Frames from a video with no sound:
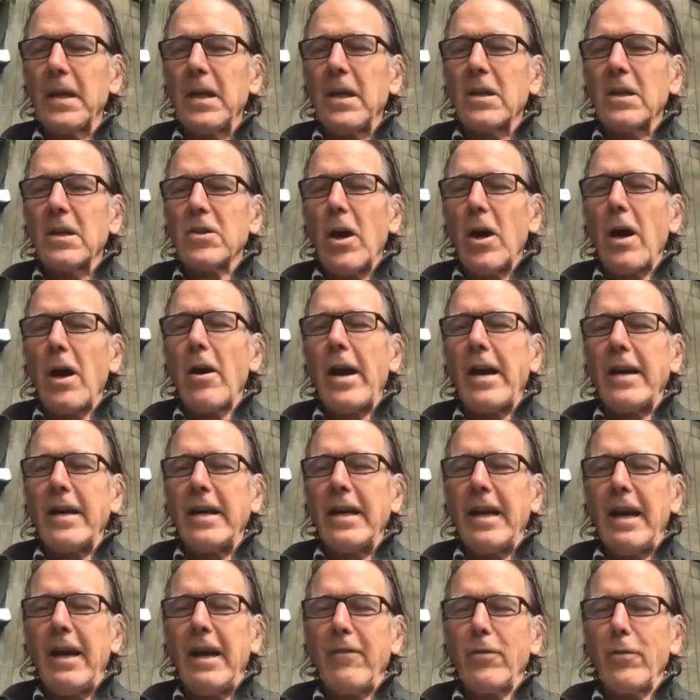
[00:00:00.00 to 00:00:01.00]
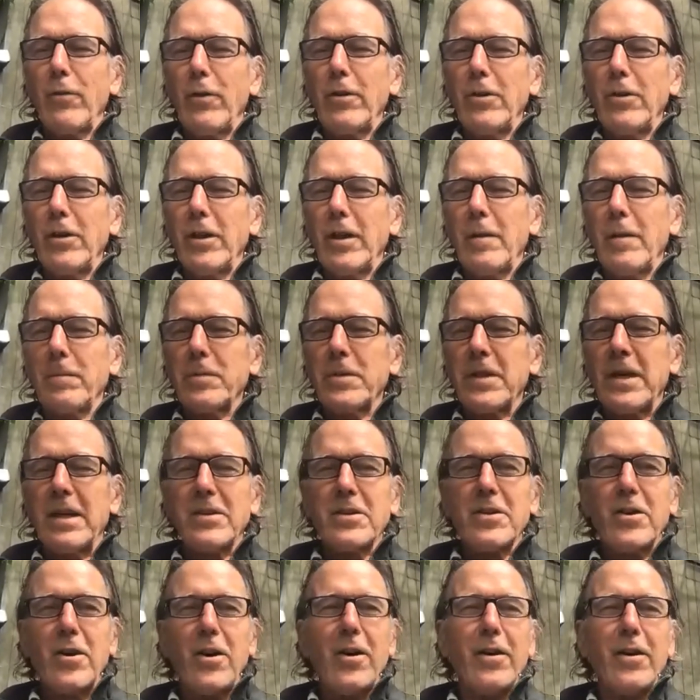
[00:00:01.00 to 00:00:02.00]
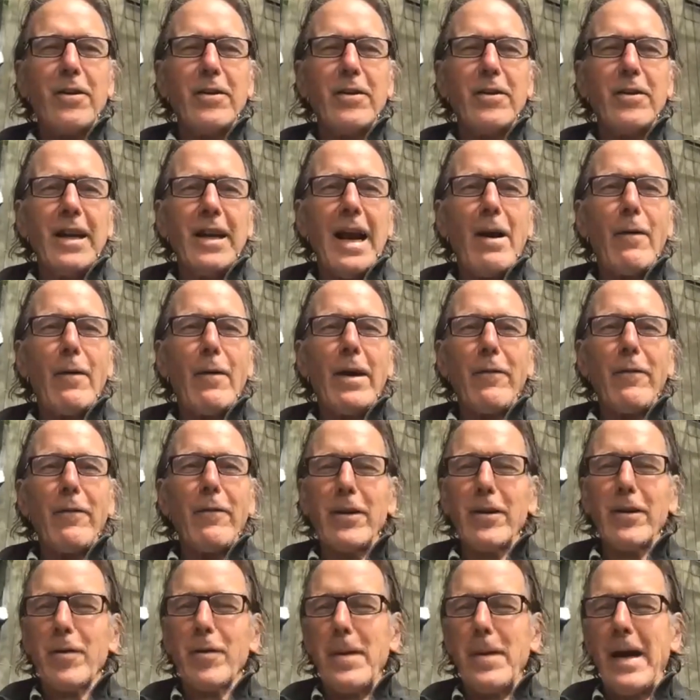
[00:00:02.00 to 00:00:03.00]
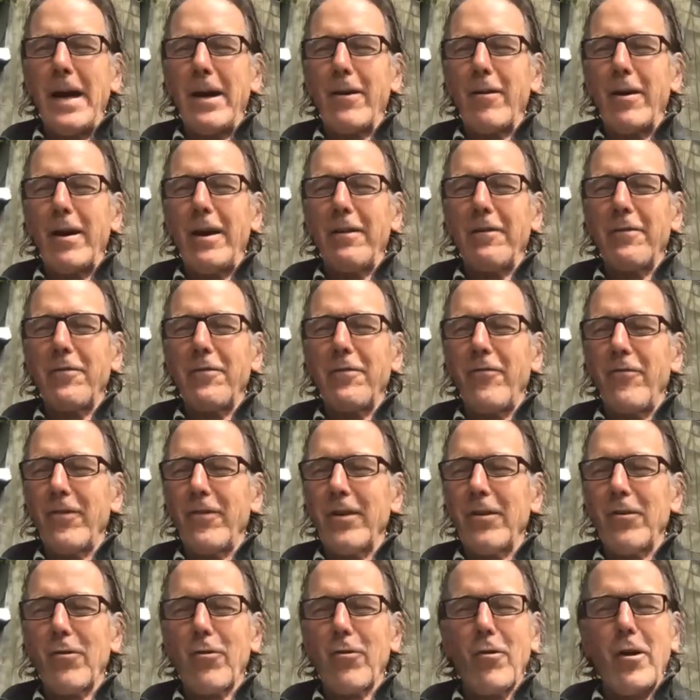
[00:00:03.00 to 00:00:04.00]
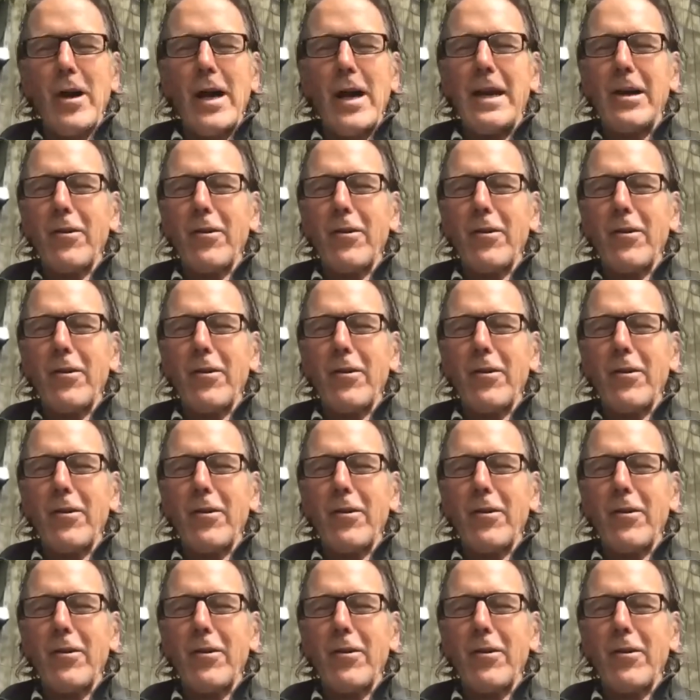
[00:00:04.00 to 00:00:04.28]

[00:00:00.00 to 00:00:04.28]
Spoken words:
So, all right, now if you want to do the Obsessed Gardener, now we have a little background. Crank